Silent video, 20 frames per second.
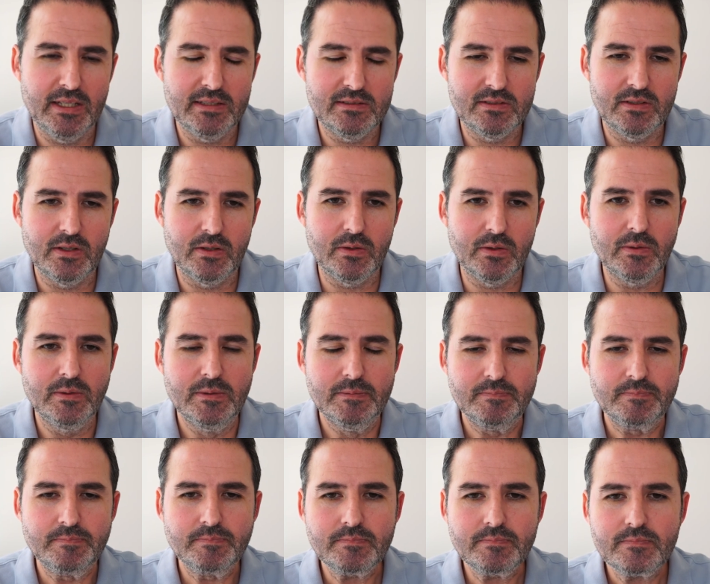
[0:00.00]
So,
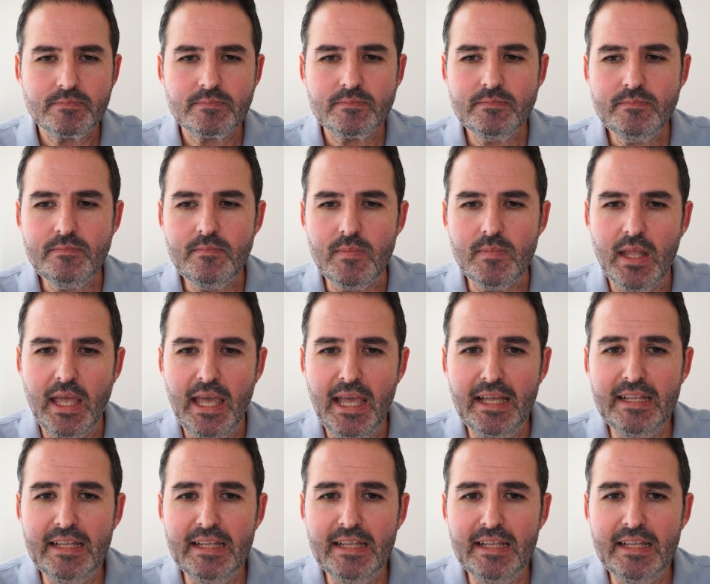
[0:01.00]
and